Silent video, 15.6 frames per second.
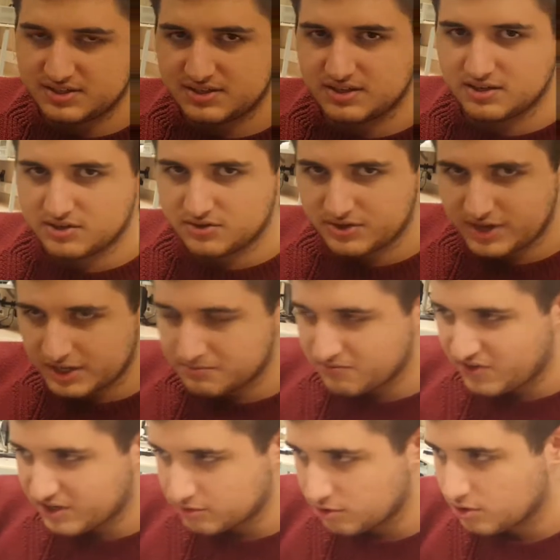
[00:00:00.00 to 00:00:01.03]
is the
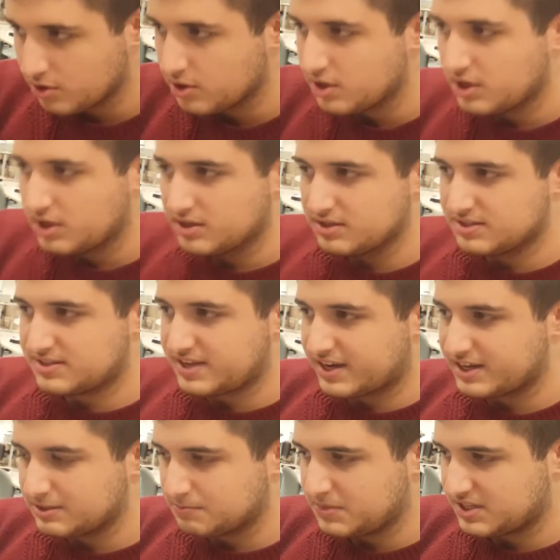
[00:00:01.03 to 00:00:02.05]
red value, the
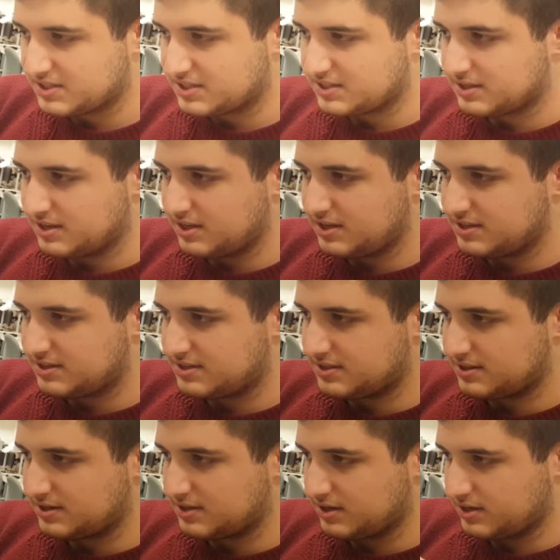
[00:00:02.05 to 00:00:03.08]
second bit
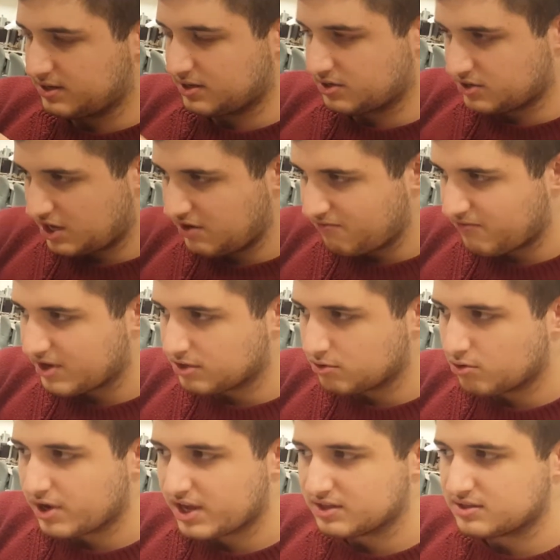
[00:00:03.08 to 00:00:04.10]
is the green
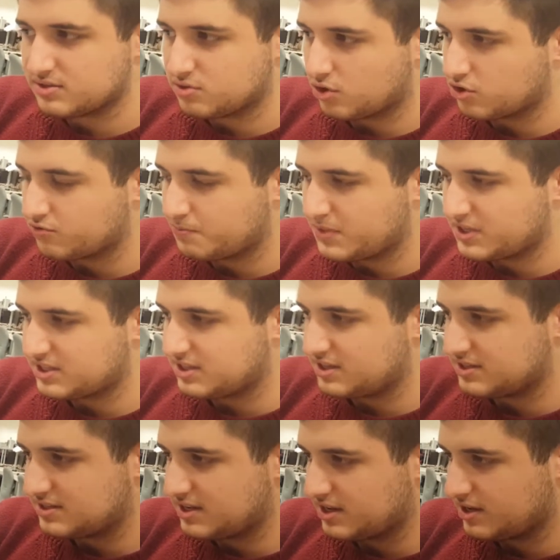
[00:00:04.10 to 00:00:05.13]
value, and the third bit
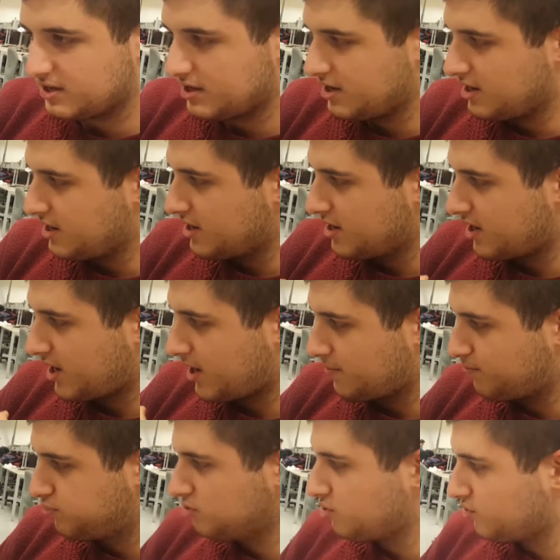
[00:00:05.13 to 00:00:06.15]
is the
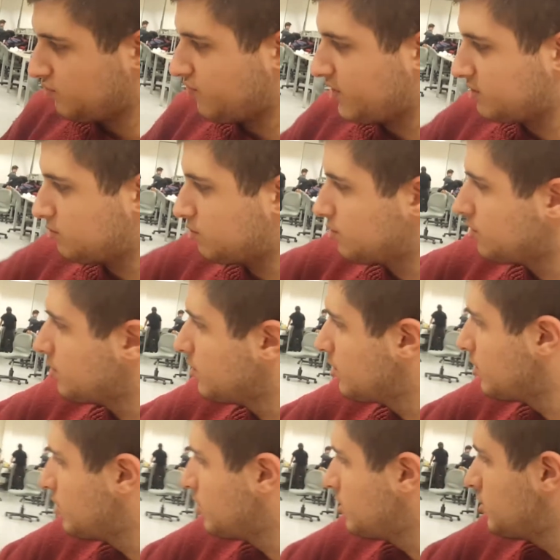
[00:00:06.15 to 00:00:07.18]
blue value.
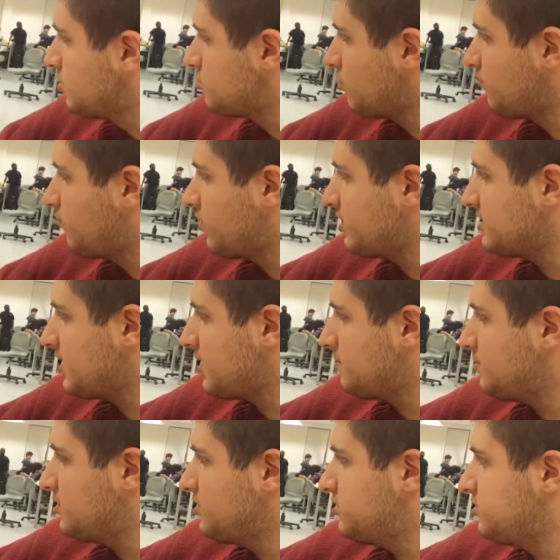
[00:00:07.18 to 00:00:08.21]
So for
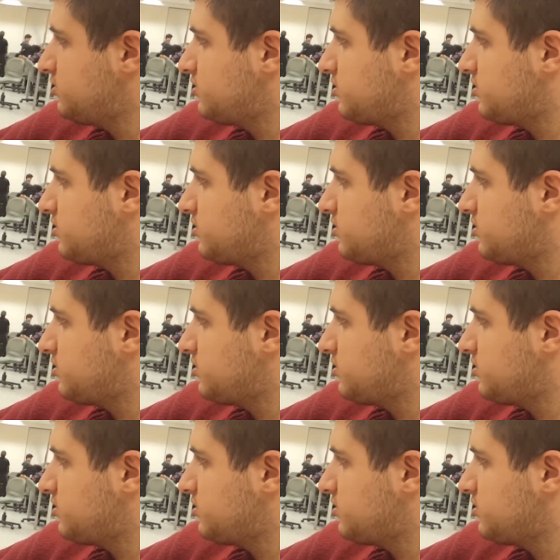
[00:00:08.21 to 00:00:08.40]
example,